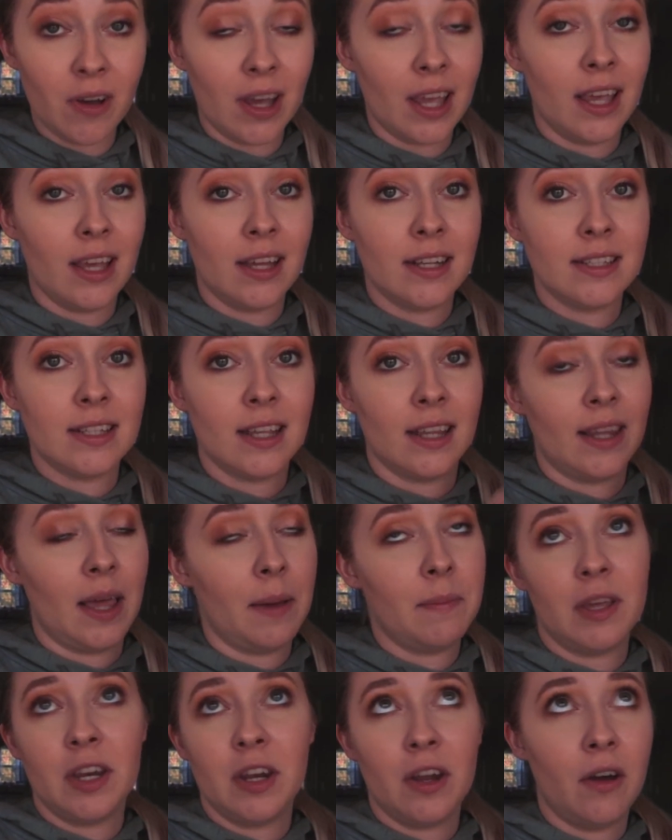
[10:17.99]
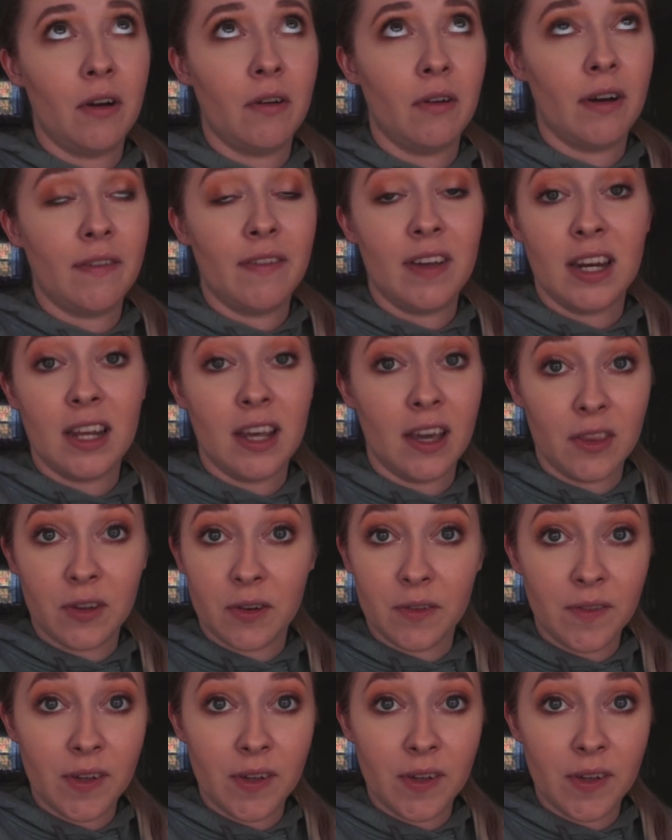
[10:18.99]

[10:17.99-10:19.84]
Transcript: and let me know of any other